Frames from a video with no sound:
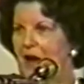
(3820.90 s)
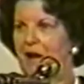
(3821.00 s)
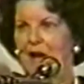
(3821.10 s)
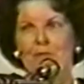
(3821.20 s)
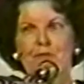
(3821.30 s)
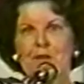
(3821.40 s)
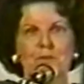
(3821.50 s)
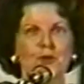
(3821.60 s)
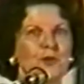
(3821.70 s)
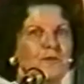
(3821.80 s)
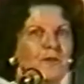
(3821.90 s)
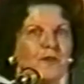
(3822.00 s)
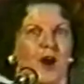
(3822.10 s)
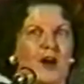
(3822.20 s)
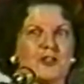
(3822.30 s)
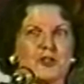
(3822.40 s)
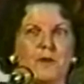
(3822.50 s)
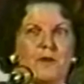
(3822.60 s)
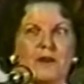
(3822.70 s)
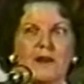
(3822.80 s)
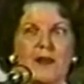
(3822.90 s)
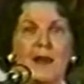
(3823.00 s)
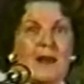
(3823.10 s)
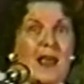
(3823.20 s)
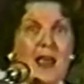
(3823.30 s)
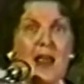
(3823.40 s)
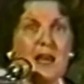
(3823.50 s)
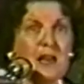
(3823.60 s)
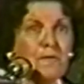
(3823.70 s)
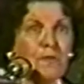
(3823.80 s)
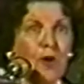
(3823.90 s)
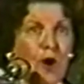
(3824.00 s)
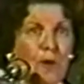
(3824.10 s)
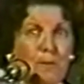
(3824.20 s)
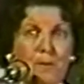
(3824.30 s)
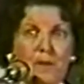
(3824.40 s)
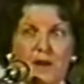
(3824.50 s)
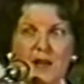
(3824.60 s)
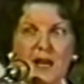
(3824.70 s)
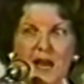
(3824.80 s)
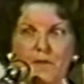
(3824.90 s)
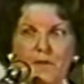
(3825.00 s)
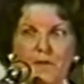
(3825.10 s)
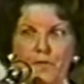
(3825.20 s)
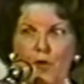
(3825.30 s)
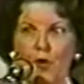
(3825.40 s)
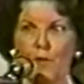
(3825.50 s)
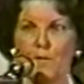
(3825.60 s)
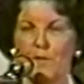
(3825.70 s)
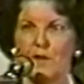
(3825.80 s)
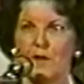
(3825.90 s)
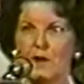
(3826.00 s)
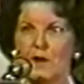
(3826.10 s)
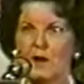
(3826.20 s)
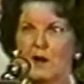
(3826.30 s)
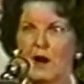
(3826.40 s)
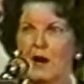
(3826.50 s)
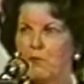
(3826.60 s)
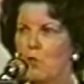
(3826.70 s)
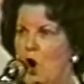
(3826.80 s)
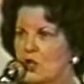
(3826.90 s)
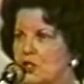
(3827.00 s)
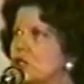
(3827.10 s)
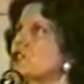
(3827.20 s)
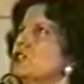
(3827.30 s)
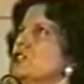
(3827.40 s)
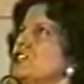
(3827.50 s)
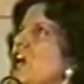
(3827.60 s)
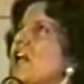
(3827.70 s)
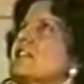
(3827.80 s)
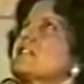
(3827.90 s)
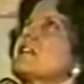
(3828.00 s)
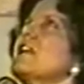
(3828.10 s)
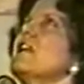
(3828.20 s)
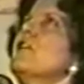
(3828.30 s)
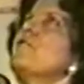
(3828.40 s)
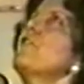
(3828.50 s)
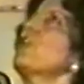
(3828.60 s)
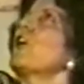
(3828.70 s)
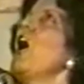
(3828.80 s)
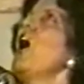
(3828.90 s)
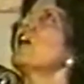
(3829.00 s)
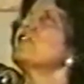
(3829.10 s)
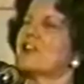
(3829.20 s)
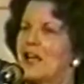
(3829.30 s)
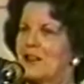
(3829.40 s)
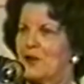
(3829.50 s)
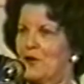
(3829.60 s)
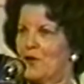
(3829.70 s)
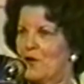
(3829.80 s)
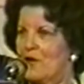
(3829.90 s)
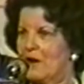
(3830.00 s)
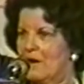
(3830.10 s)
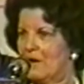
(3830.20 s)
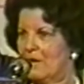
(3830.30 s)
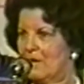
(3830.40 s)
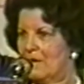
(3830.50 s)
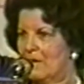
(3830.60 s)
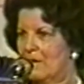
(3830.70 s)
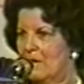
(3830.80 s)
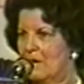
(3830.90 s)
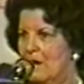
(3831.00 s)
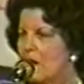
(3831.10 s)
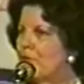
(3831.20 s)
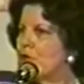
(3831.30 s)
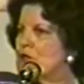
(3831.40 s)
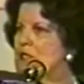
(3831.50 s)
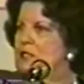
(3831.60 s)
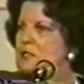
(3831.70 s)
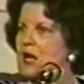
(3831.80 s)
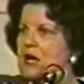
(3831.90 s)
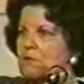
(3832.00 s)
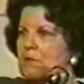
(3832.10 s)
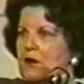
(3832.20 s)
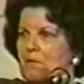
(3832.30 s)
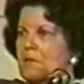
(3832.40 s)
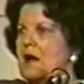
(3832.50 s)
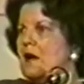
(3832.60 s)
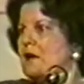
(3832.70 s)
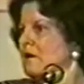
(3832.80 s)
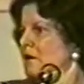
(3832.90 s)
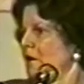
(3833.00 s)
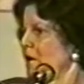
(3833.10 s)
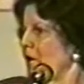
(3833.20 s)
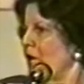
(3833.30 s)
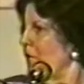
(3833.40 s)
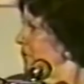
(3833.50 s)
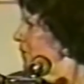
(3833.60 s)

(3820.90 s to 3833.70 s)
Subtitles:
every move of God's Spirit in any form, I watch this jealousy for God to get the glory. If there's a statement made of